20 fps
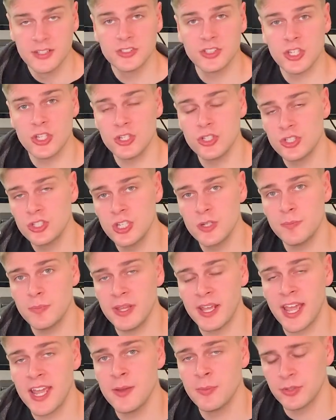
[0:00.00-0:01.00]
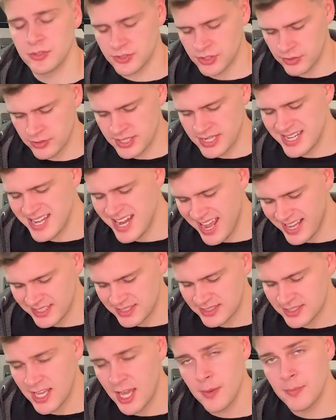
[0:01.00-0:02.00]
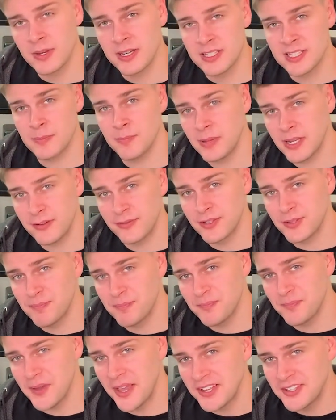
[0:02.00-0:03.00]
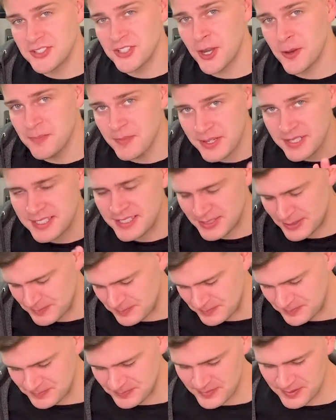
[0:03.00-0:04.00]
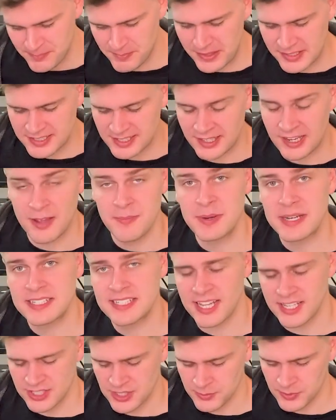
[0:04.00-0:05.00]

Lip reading: you should be able to, the next step, and it's a bit of a big jump because it's bit to learn, but it takes a